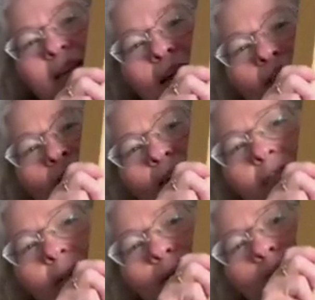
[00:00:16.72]
in
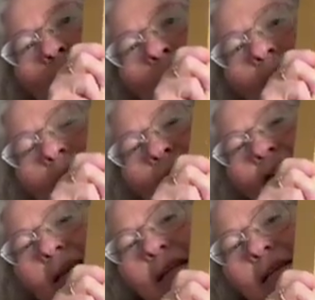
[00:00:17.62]
FFO.
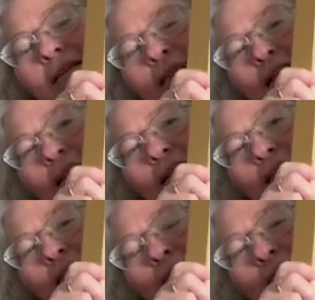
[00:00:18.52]
This
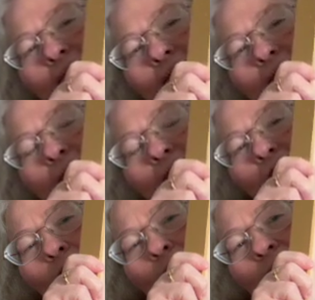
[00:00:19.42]
is
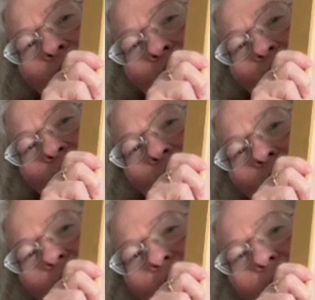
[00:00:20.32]
Quick Stitch
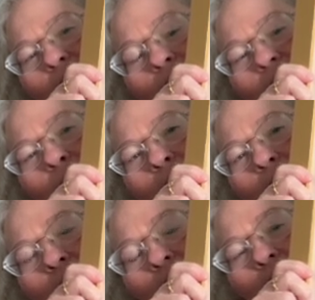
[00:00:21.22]
Falling Snow,
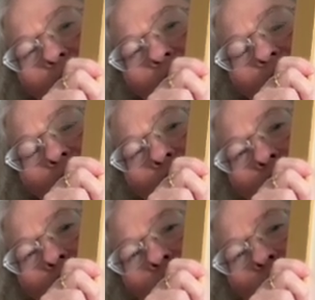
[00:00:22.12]

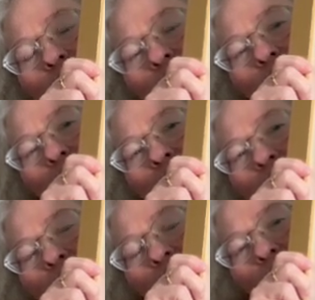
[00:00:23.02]
charted by
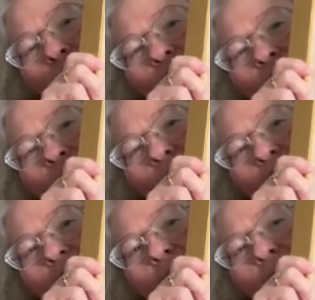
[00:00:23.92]
Heaven and Earth
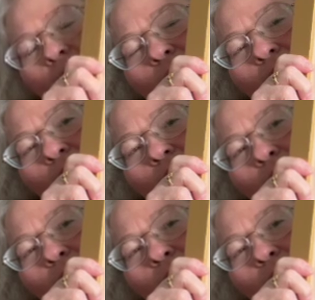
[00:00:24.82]
Designs. This was done